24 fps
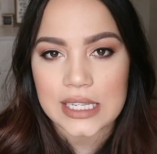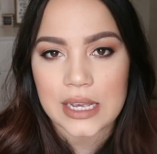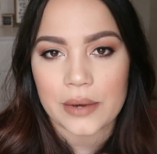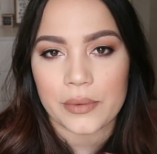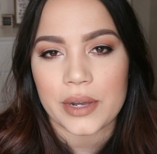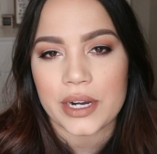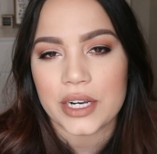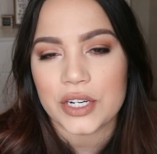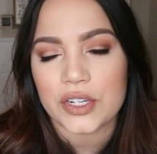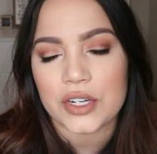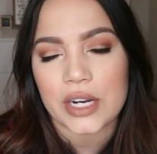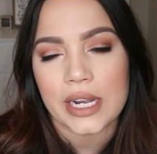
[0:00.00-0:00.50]
I
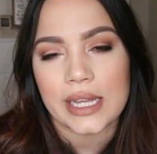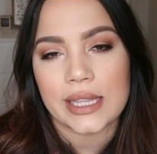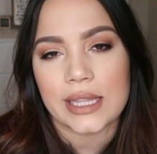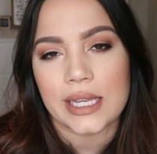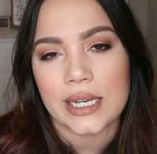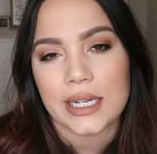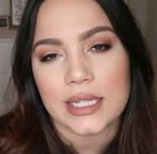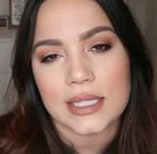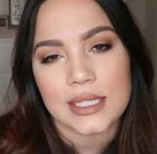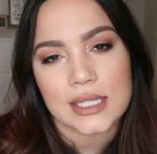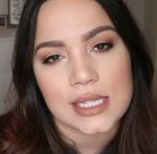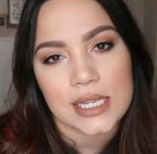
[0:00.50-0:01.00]
want to try
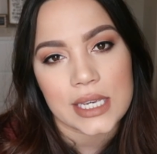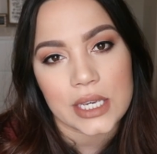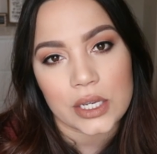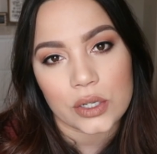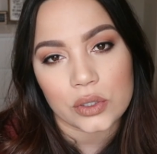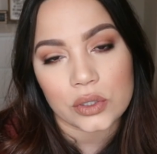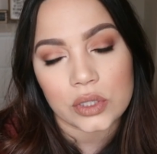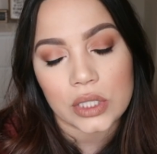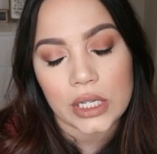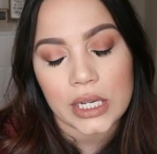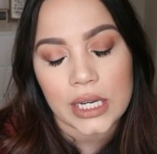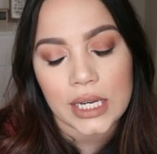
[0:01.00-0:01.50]
like a
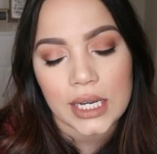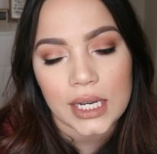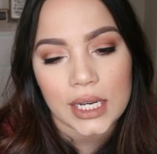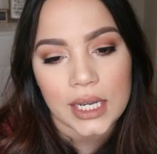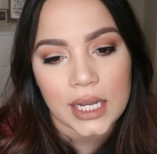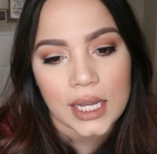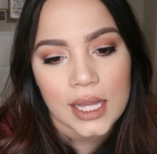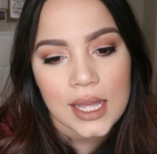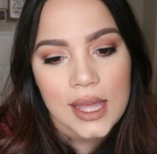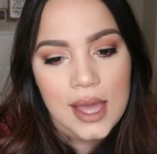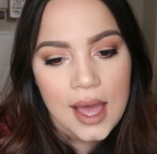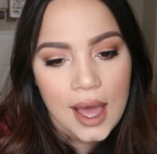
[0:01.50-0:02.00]
teal look.